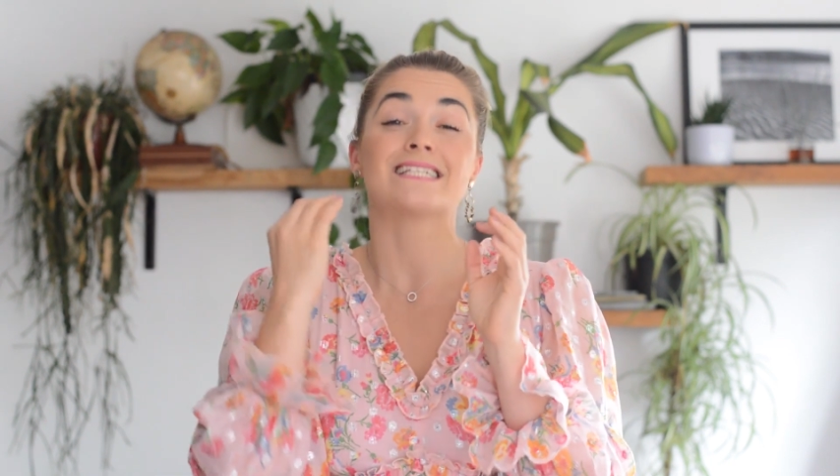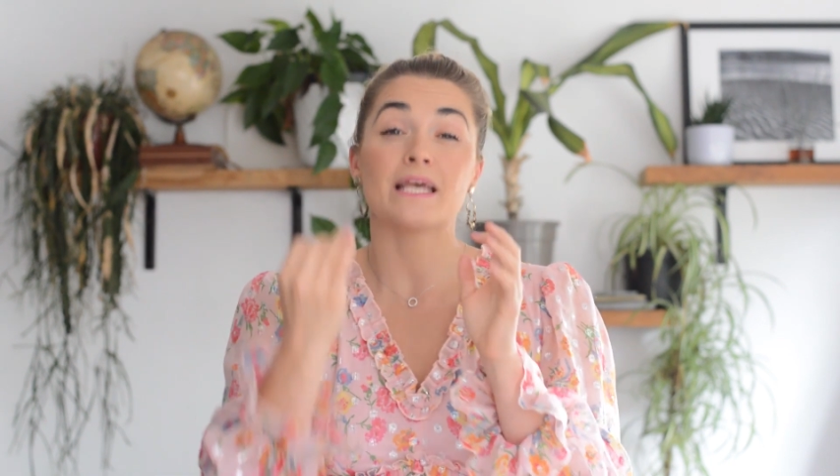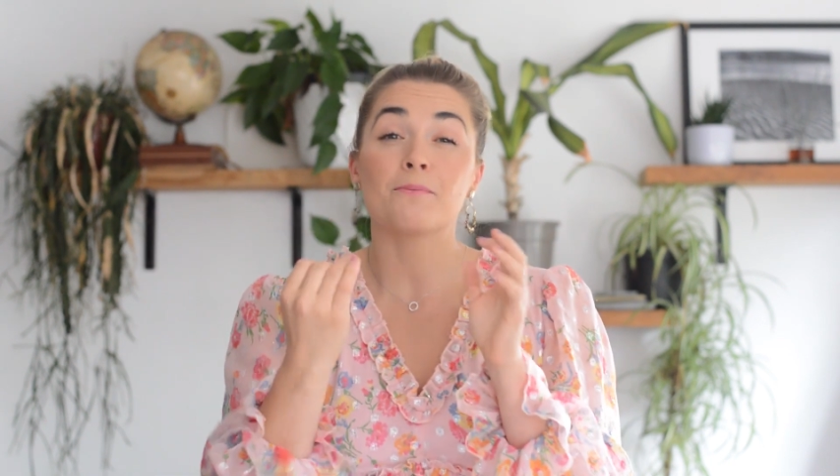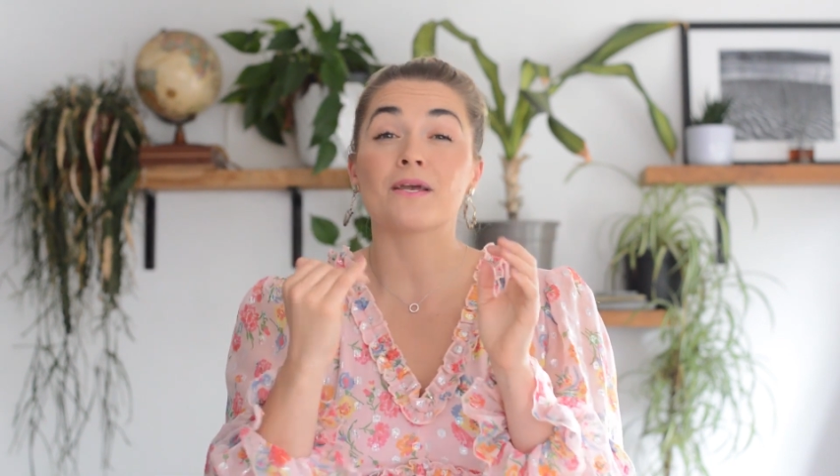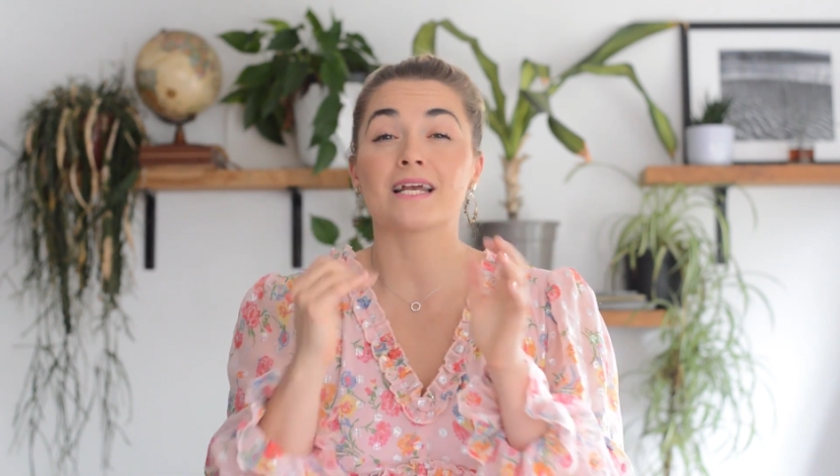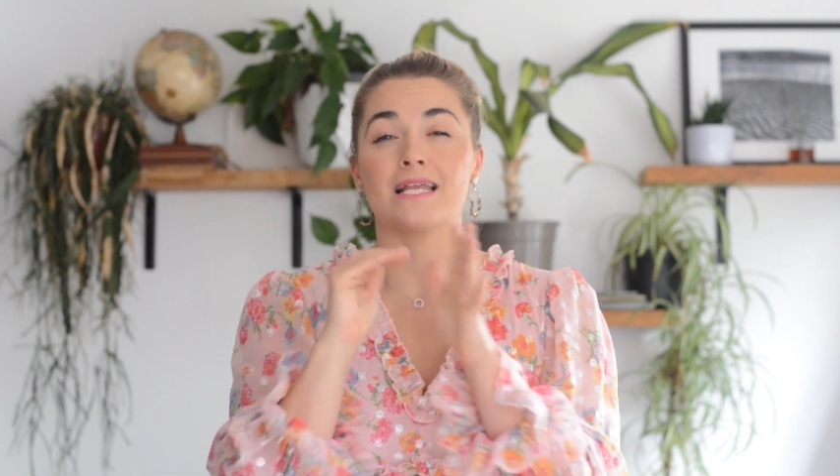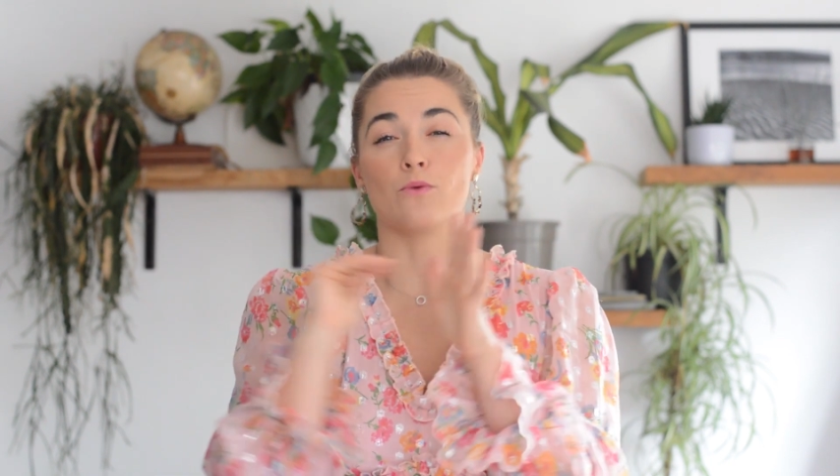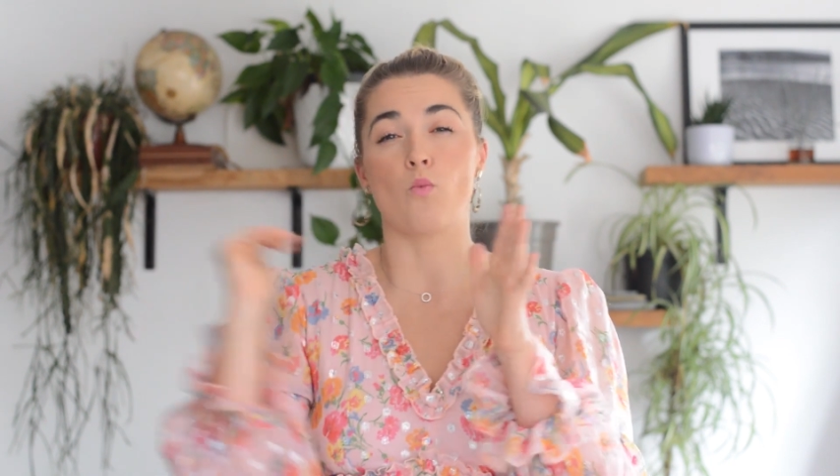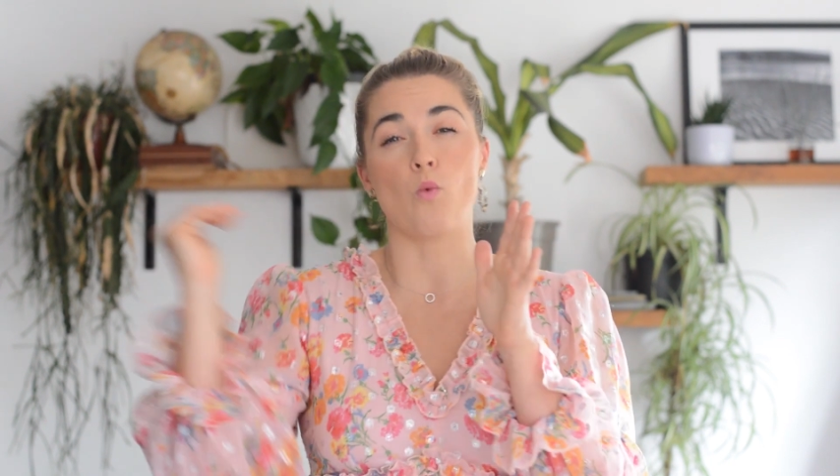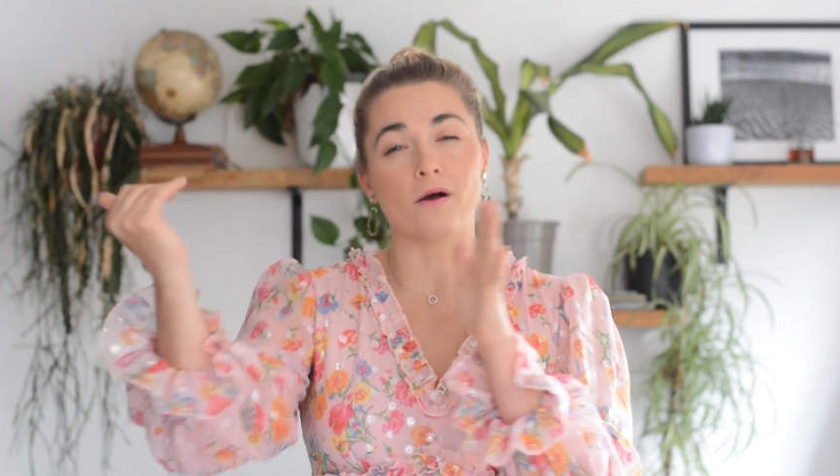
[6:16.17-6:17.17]

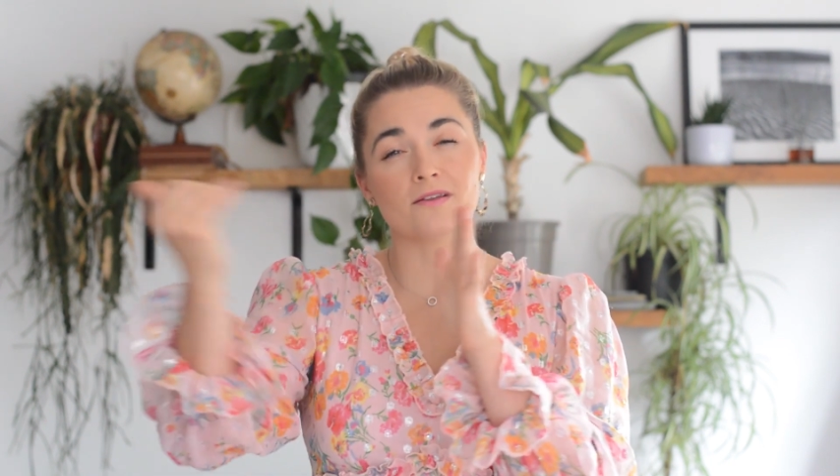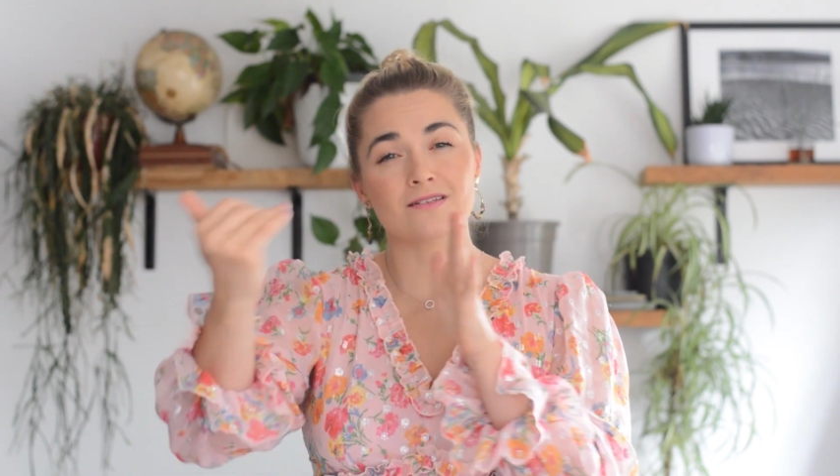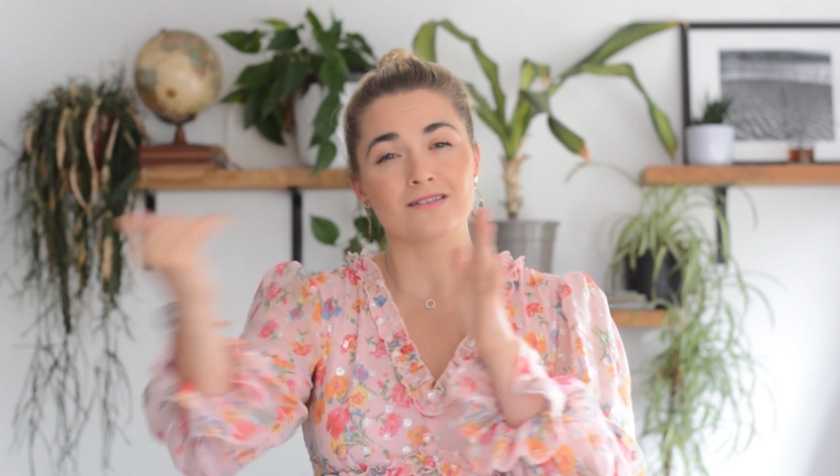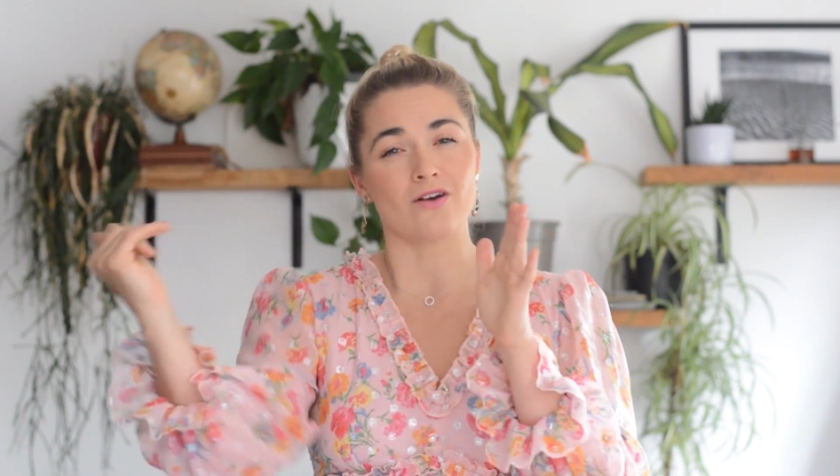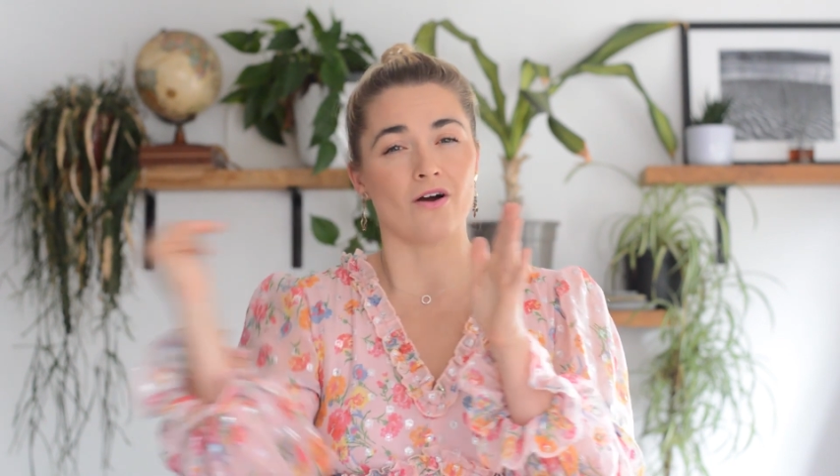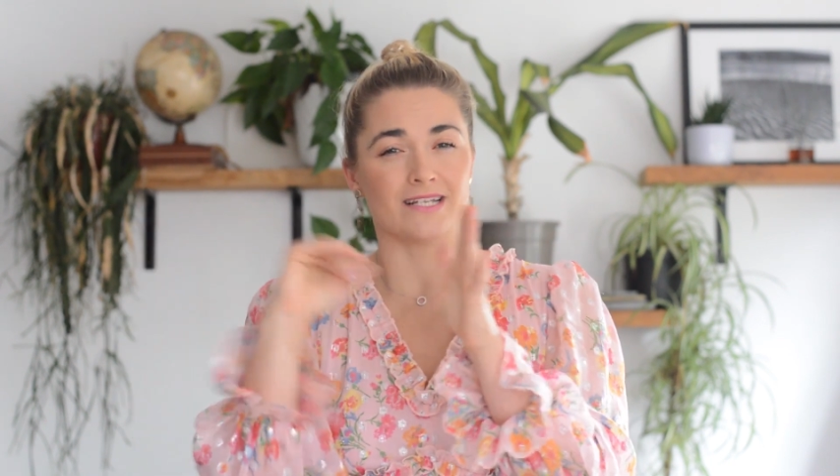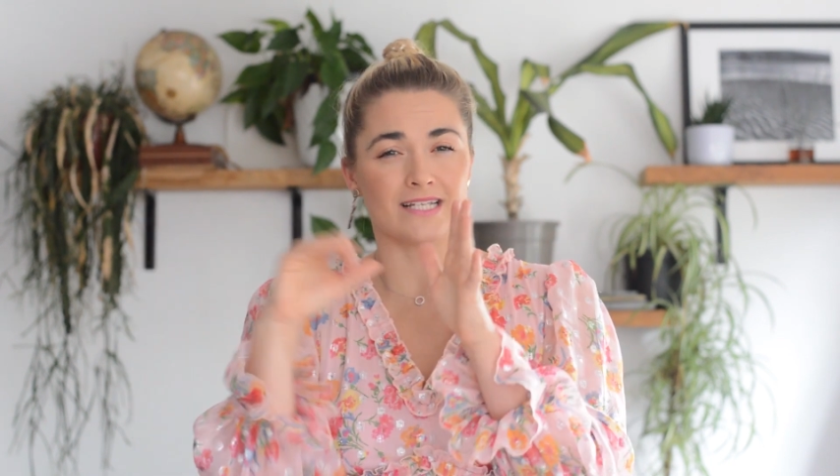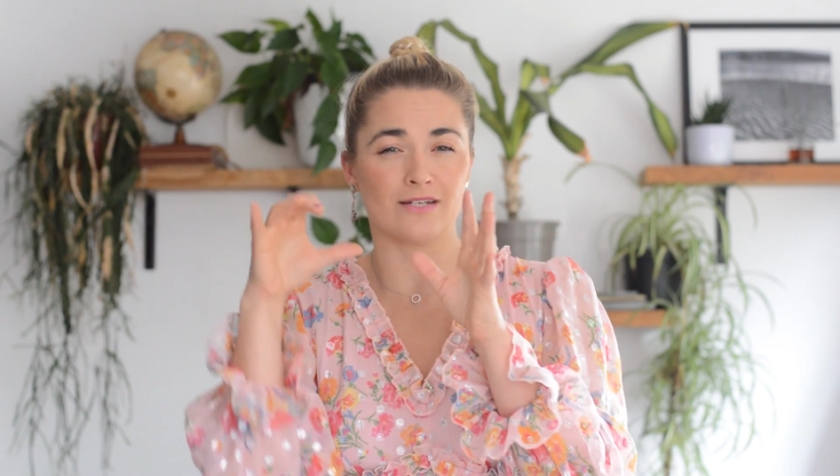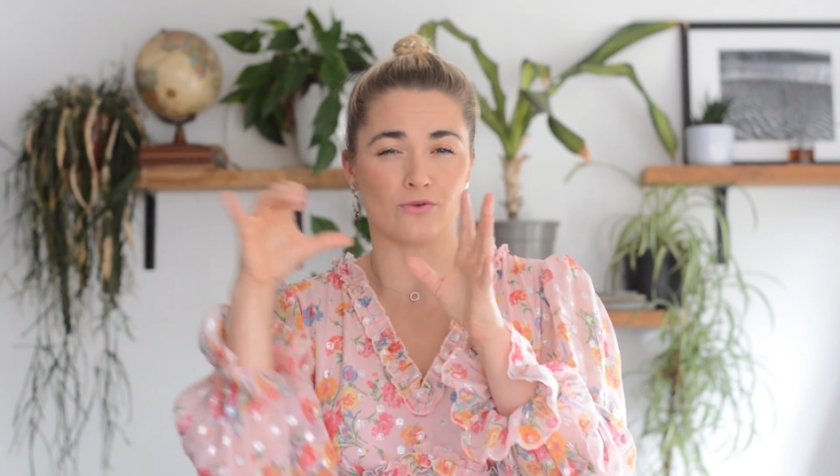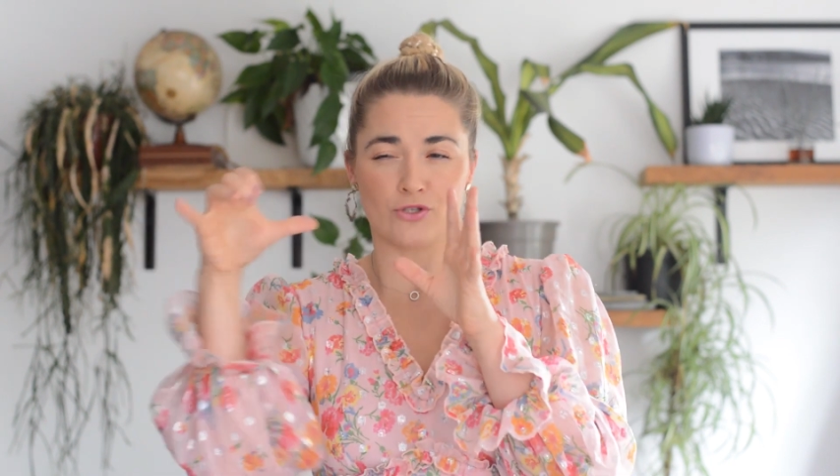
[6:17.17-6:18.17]
typically
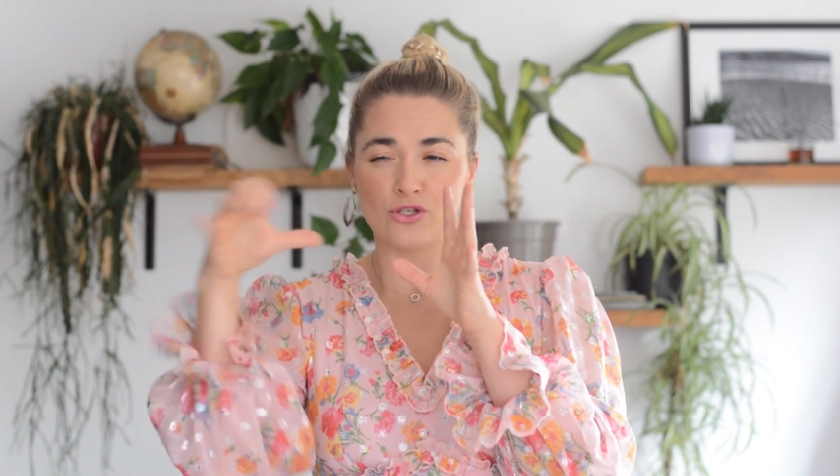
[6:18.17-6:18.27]
one-sided or